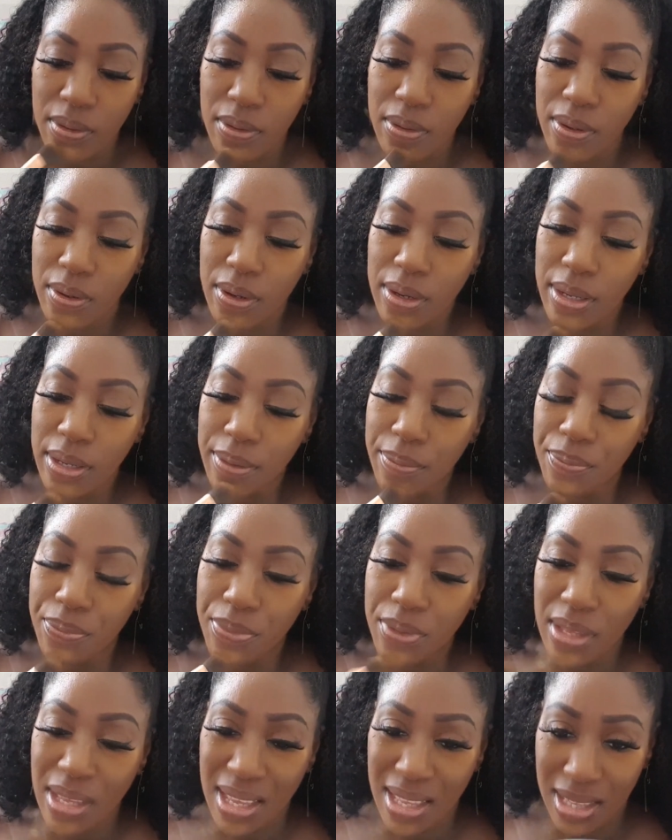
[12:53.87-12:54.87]
All right.
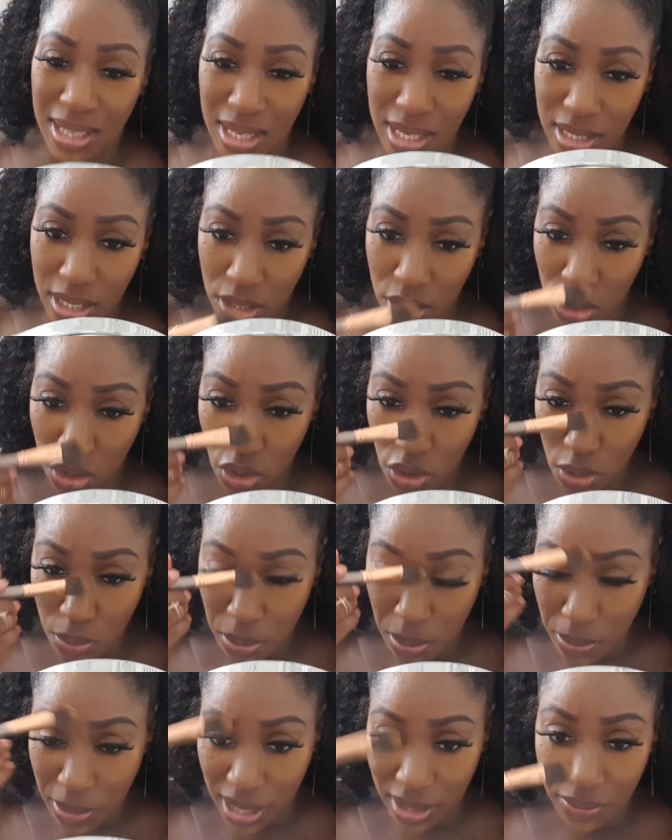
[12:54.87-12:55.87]
These are
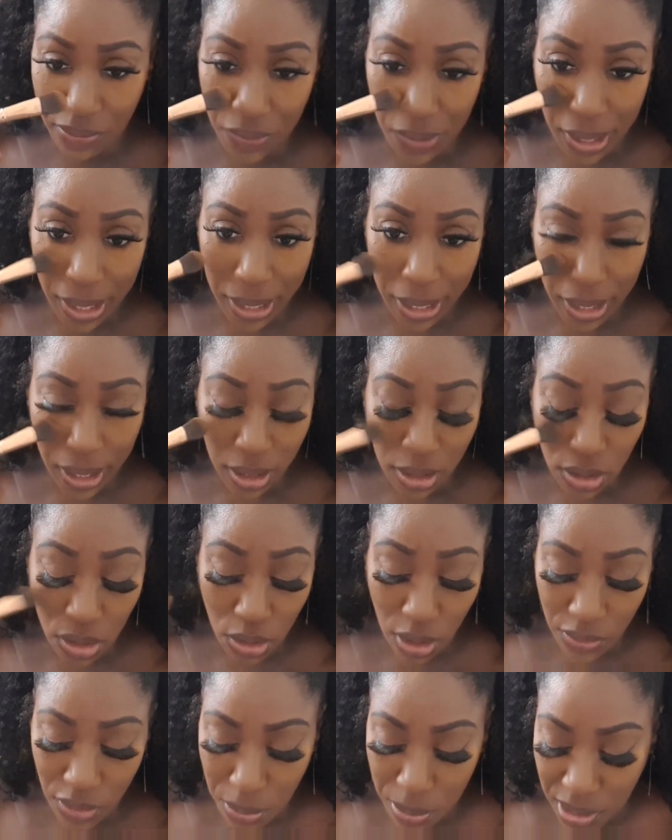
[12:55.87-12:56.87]
super mattifying, so
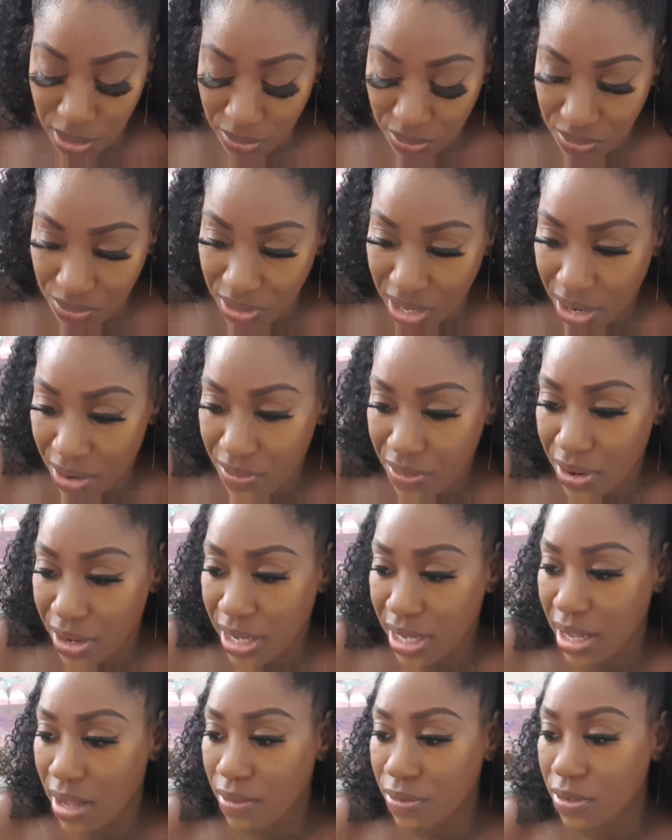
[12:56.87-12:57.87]
you have to be very, very
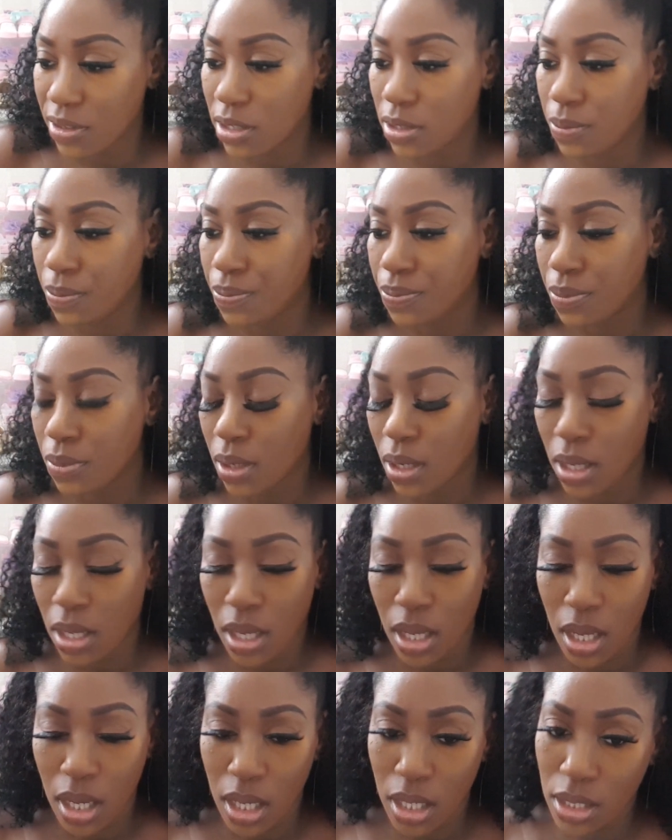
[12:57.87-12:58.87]
careful
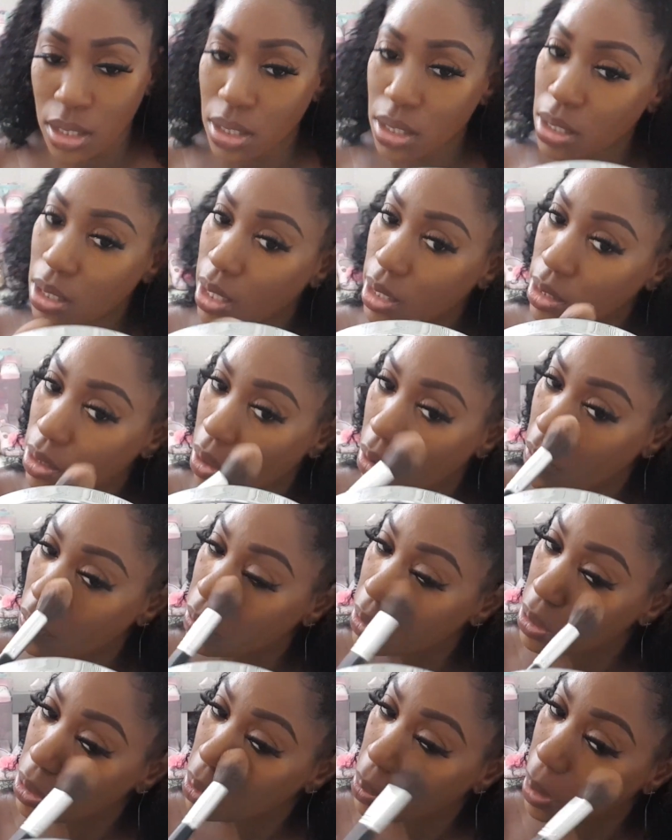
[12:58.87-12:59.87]
not to
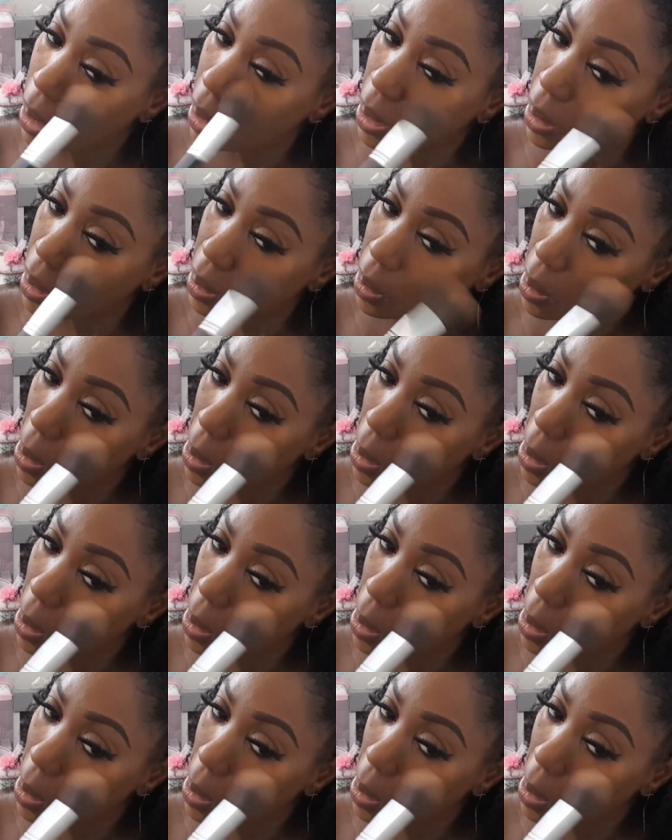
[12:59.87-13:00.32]
overdo it.